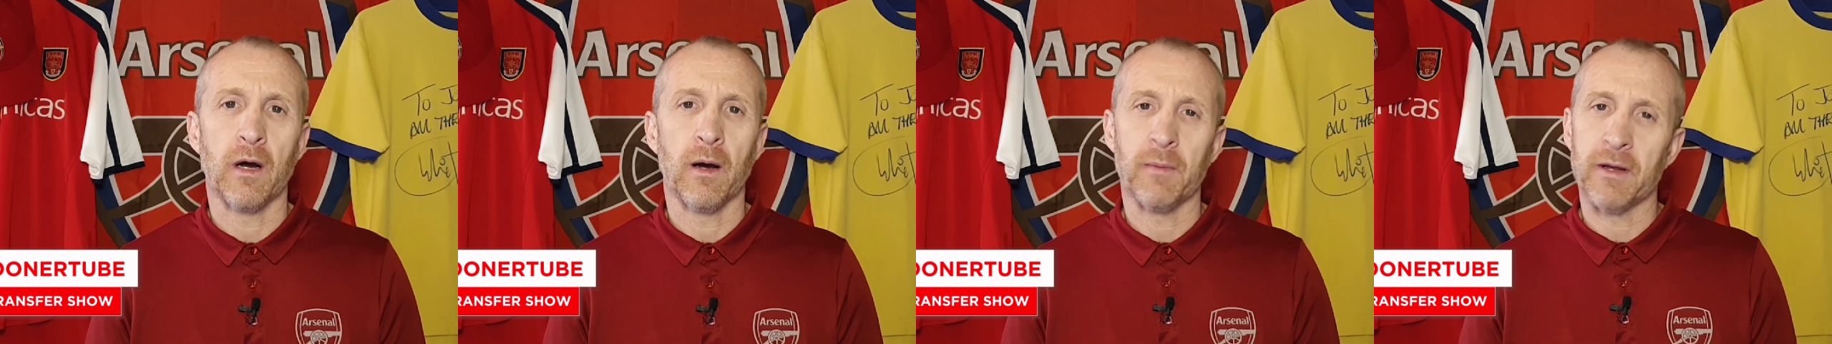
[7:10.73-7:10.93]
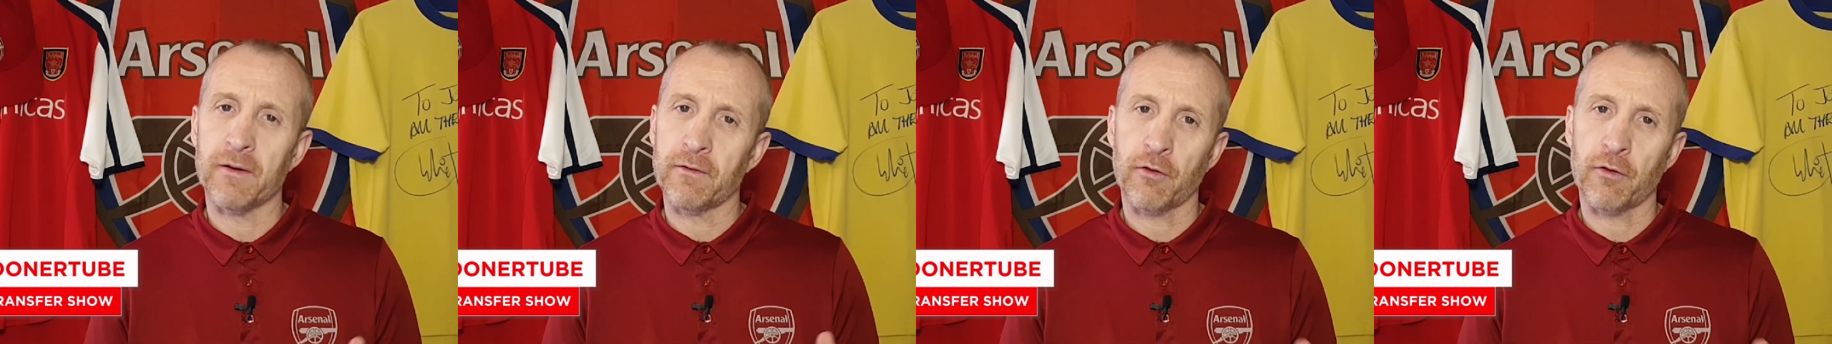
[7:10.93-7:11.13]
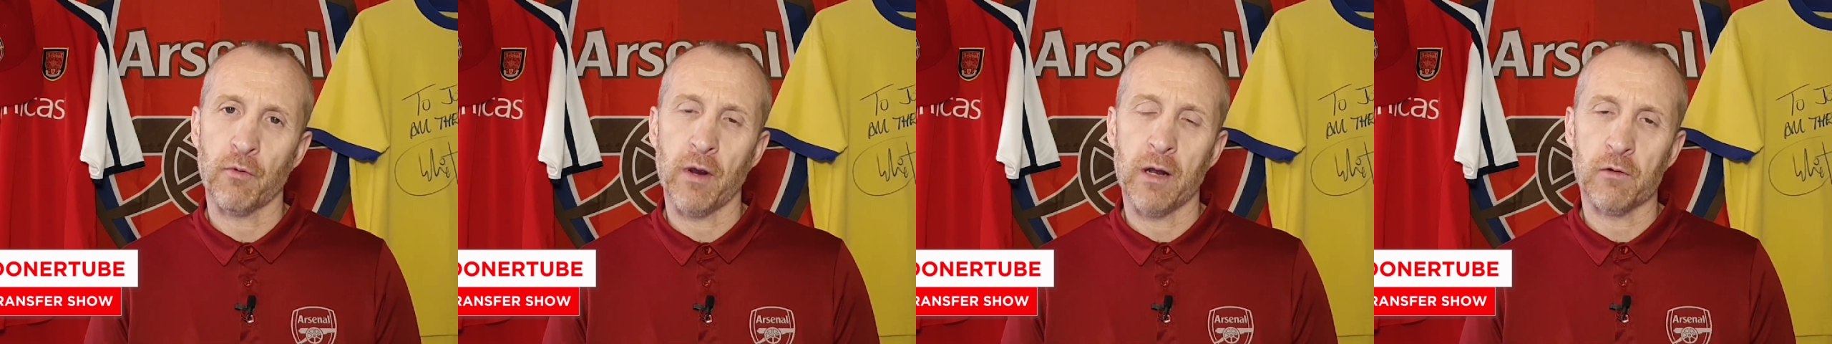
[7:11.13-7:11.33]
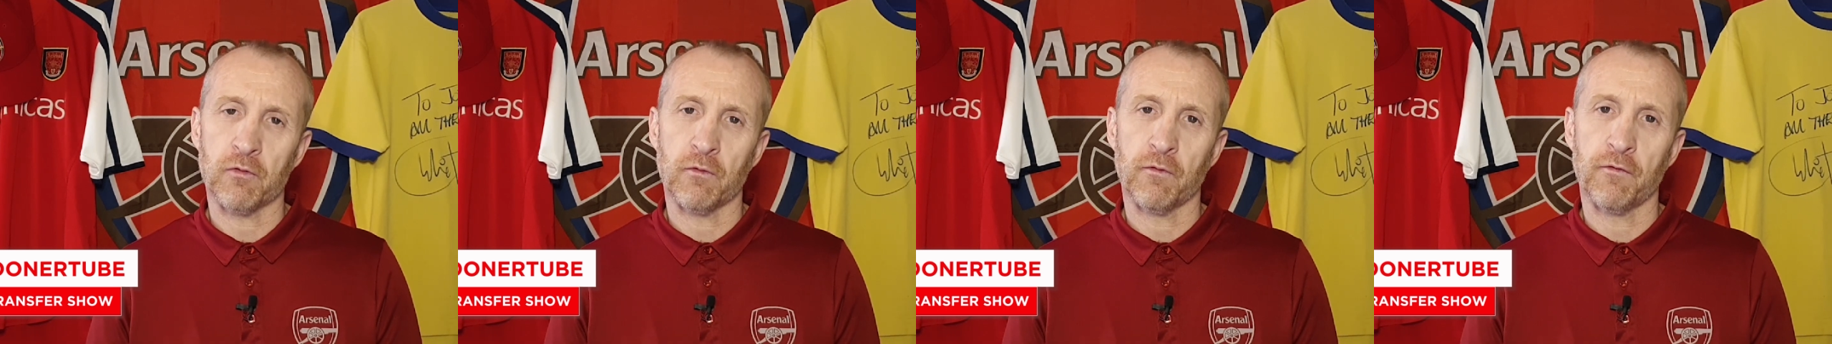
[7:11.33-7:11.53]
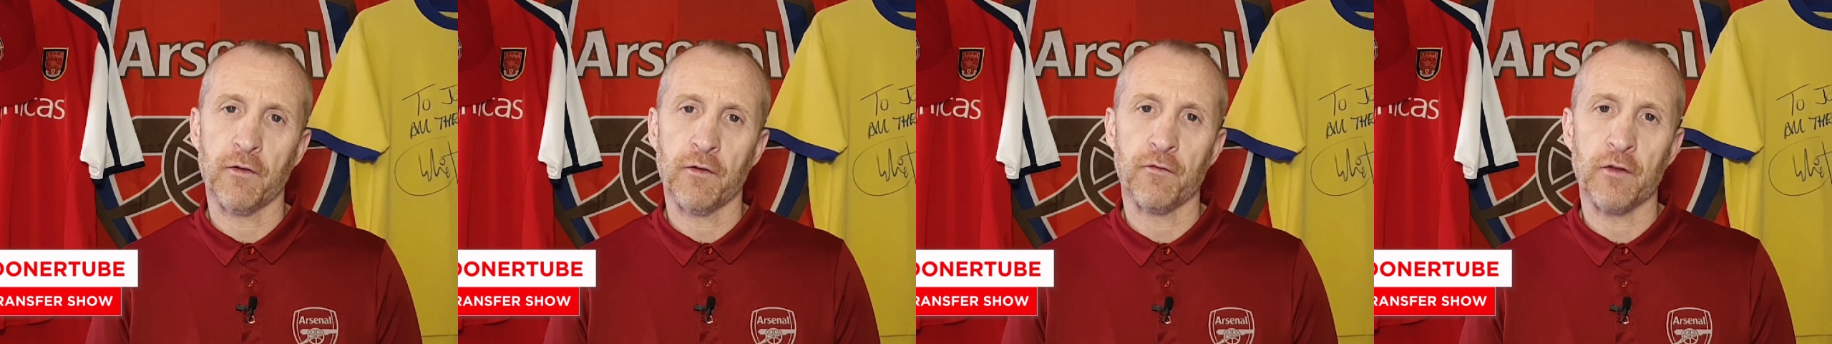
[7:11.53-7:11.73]
I mean,
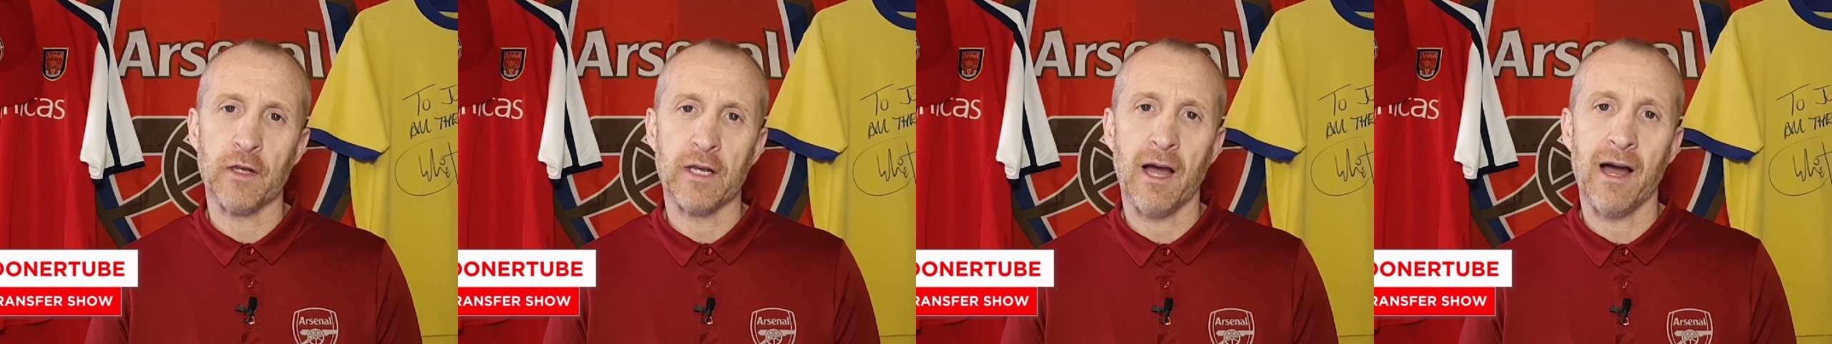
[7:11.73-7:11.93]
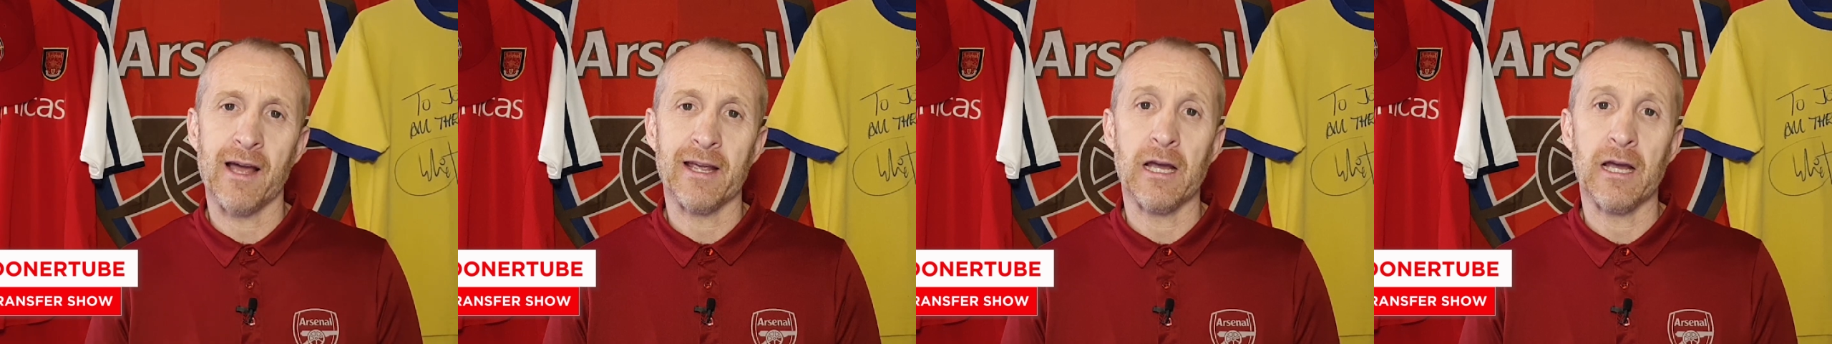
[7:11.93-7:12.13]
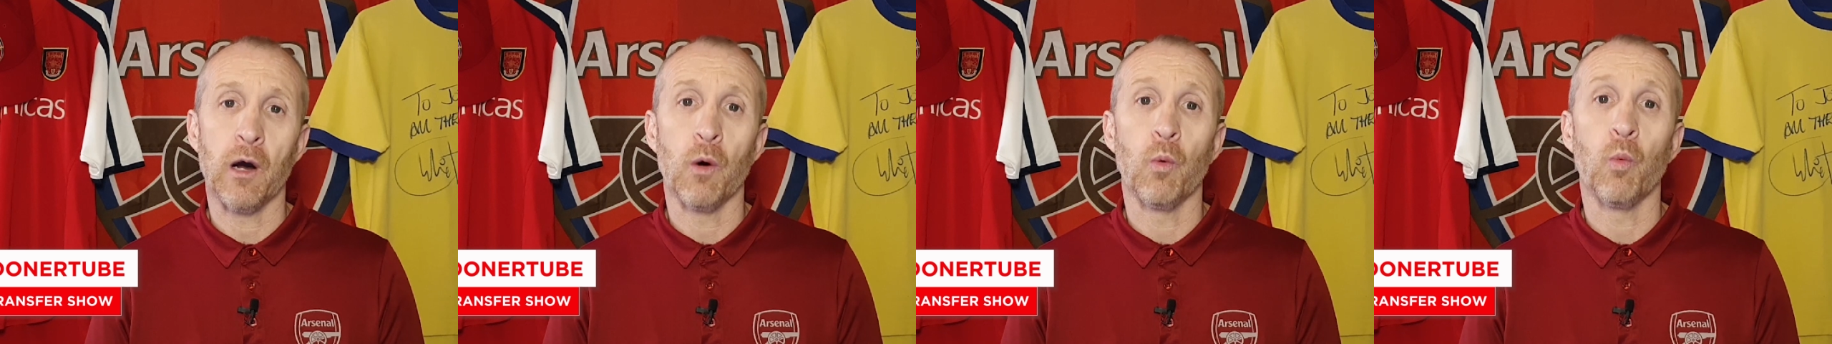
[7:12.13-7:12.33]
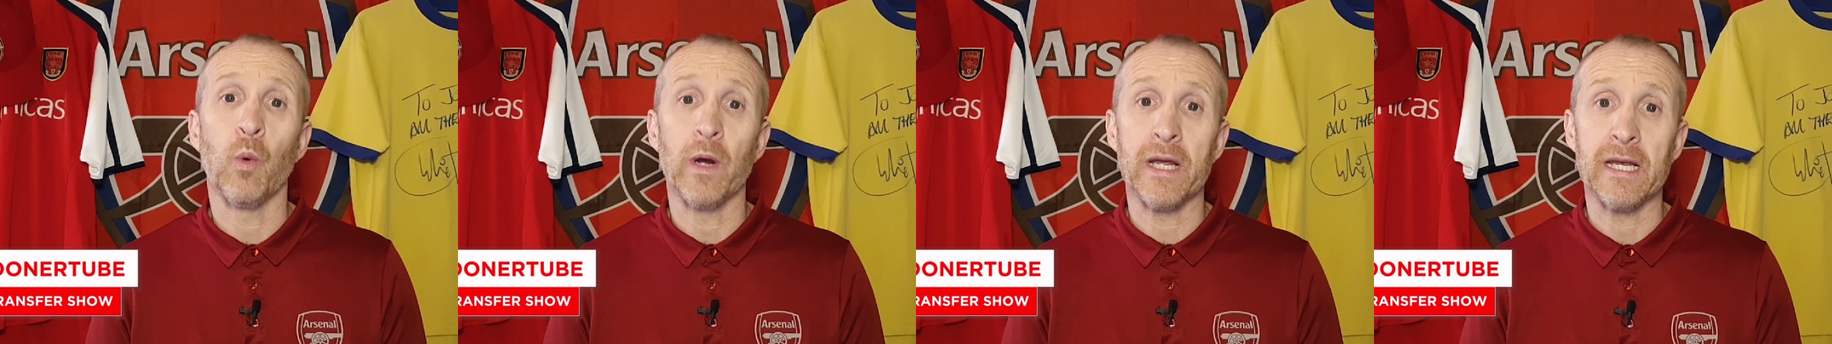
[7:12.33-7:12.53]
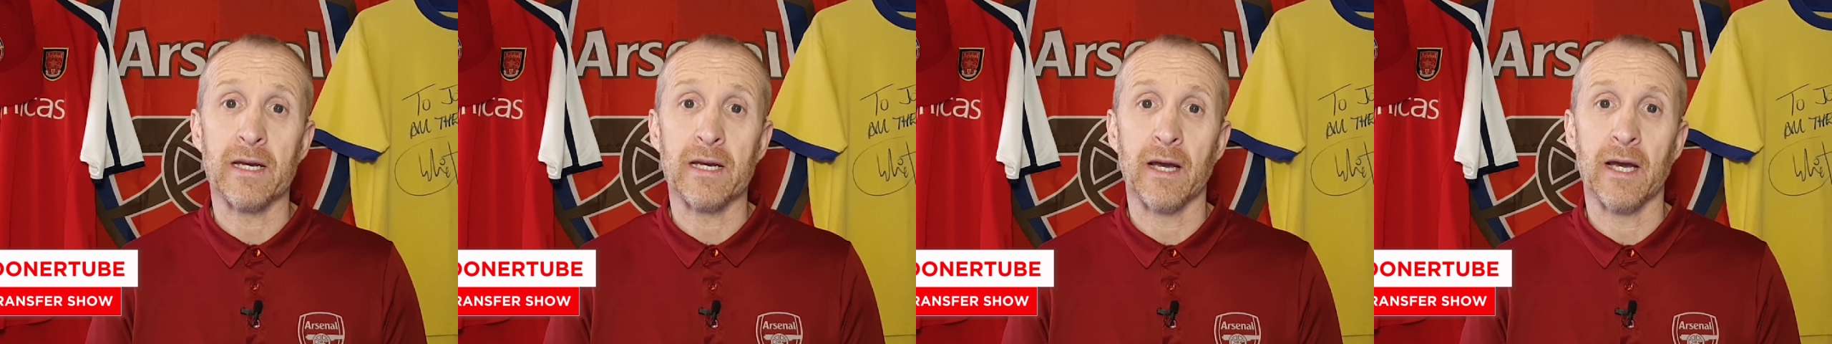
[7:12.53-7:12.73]
350k a
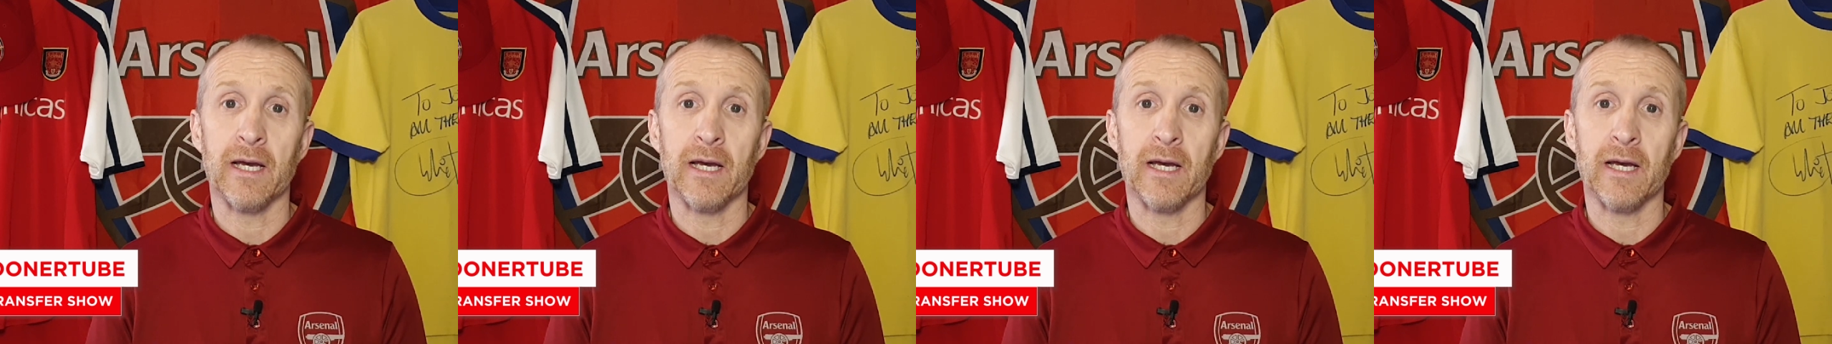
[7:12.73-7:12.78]
week